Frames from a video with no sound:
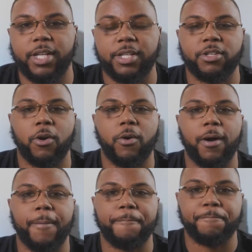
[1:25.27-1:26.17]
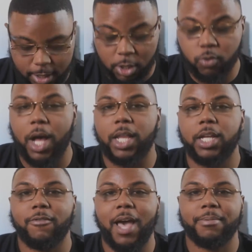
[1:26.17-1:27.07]
And so this is why I
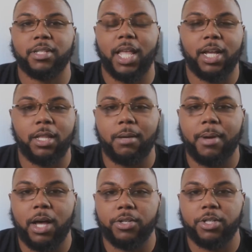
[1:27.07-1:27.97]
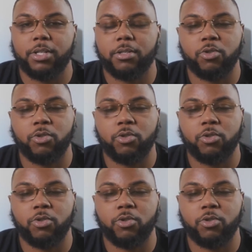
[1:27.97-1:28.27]
love apps like Clubhouse,